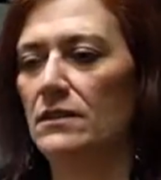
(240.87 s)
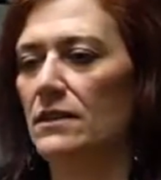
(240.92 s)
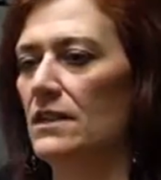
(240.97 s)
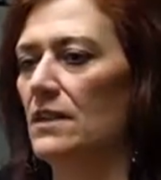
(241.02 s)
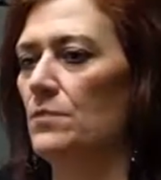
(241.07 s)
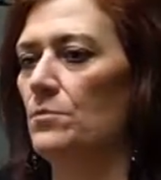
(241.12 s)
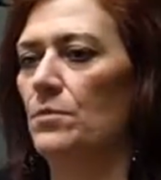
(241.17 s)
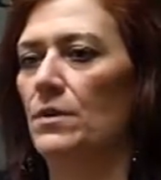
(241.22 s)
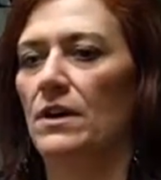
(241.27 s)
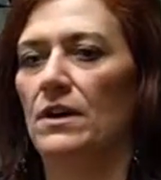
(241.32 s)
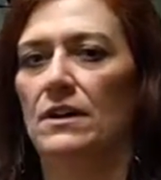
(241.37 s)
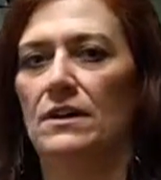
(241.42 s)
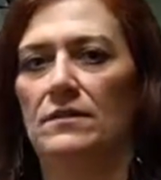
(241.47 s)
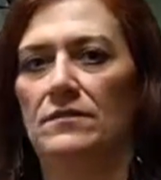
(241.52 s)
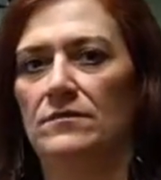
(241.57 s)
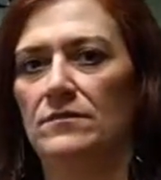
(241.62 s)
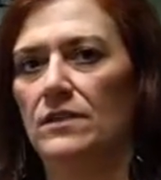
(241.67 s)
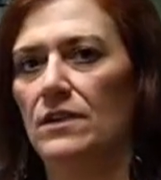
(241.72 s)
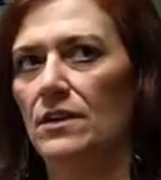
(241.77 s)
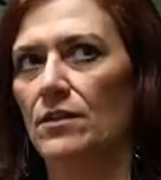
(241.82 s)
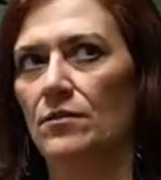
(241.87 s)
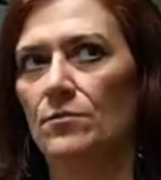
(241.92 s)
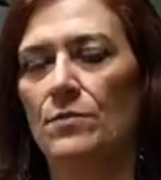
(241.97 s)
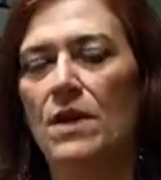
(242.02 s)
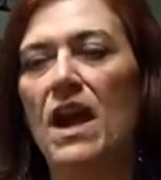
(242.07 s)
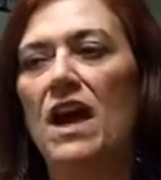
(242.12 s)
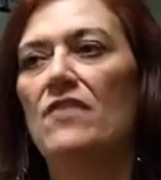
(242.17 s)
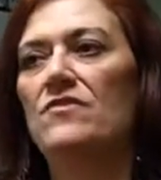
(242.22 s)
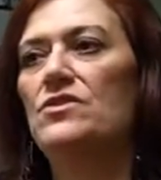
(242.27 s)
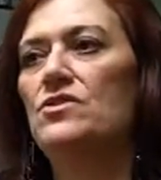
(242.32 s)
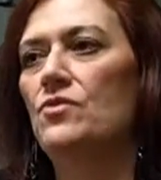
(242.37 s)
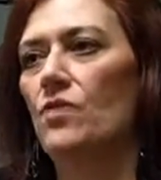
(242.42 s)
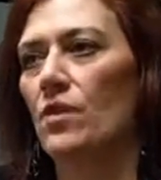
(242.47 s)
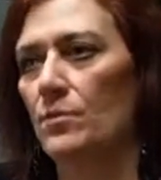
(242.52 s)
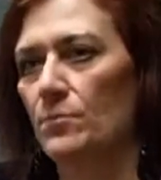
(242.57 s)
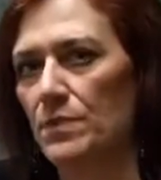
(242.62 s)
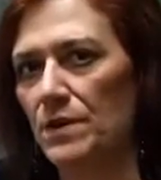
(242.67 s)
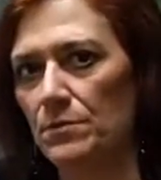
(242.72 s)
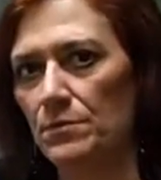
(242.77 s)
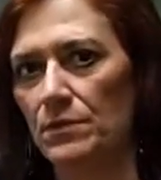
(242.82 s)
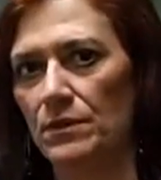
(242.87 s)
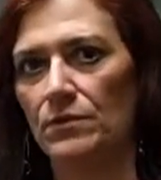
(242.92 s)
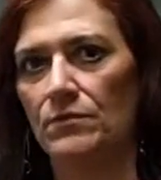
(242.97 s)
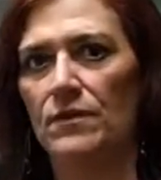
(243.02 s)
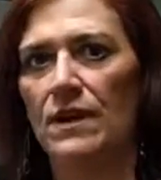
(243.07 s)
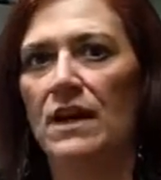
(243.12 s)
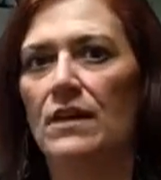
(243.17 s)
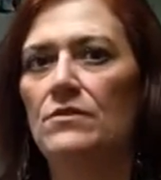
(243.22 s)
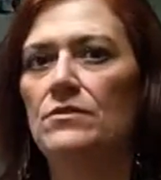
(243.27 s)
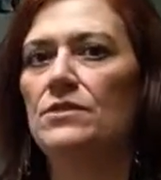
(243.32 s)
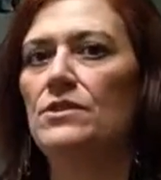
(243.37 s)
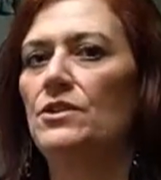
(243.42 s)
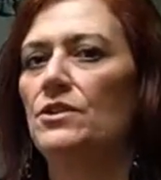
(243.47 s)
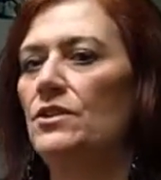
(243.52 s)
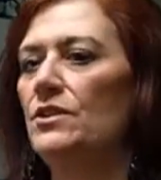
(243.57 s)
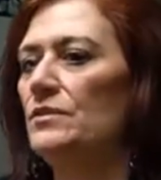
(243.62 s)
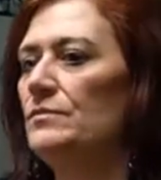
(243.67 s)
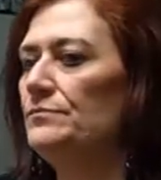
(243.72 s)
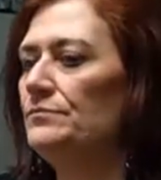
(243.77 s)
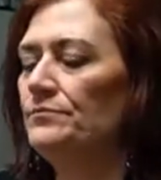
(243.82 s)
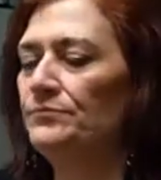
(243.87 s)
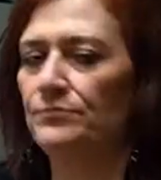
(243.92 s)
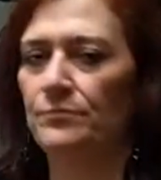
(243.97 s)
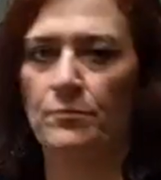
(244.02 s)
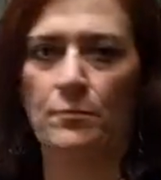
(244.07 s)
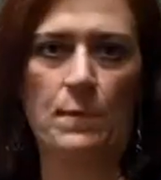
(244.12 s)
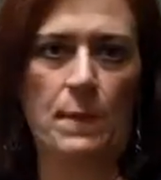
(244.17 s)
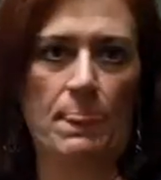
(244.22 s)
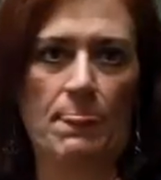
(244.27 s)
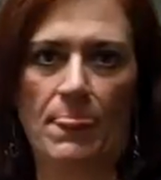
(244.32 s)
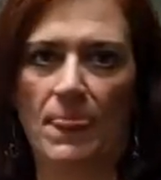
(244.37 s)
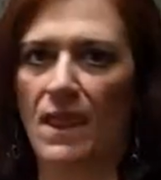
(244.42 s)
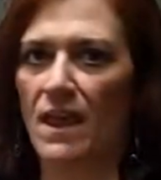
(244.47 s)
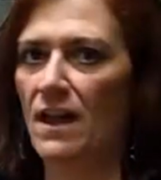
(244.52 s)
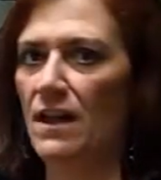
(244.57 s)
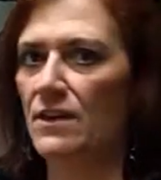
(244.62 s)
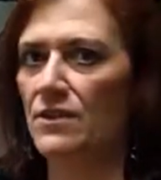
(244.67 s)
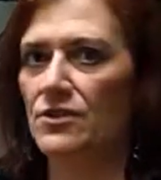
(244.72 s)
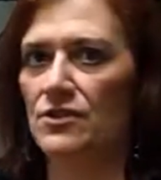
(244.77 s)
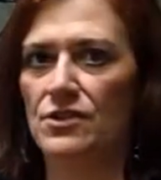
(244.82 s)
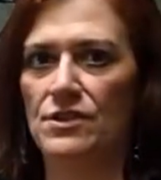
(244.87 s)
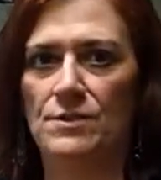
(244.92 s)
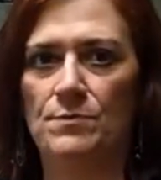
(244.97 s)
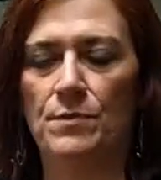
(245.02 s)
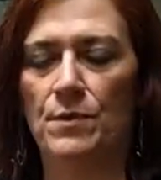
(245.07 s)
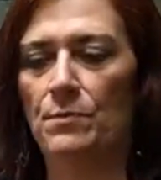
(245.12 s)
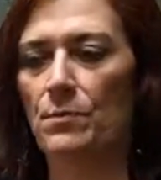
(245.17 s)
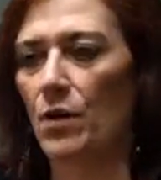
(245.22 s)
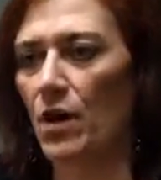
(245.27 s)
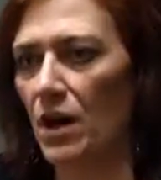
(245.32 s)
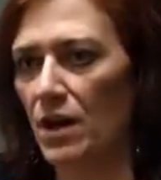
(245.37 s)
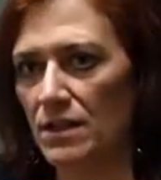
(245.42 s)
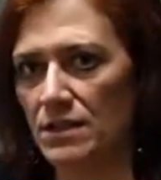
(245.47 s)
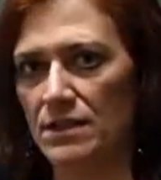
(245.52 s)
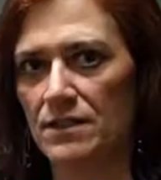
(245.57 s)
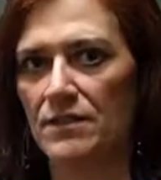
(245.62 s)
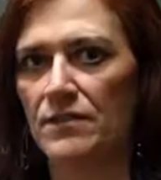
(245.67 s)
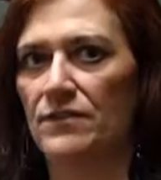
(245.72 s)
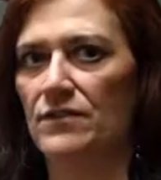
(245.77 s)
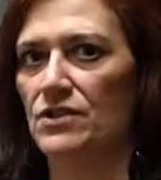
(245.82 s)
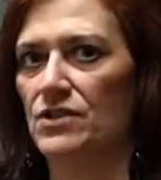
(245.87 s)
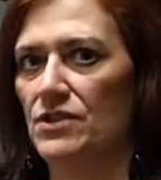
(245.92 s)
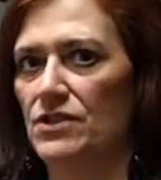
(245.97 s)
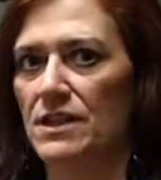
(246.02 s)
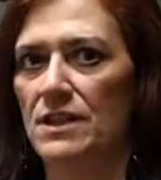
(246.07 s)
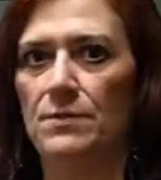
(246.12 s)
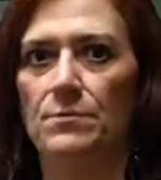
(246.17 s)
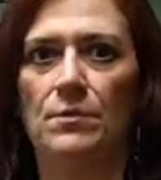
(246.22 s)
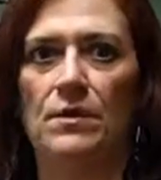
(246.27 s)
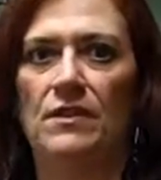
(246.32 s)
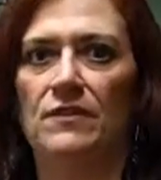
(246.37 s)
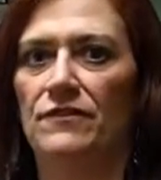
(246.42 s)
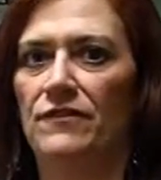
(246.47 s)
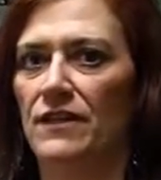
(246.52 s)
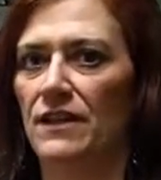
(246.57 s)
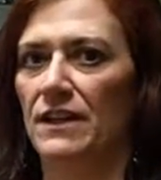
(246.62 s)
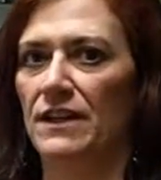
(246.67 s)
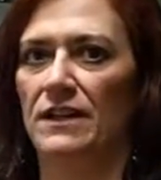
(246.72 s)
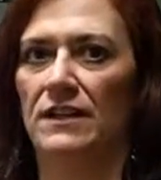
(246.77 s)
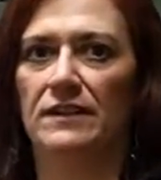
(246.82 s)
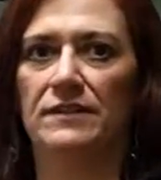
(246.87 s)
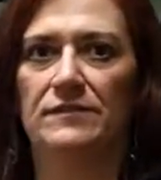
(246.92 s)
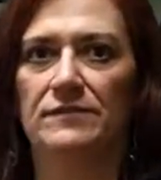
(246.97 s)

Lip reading: keep on, have strong people around her, and just be positive and just keep on fighting.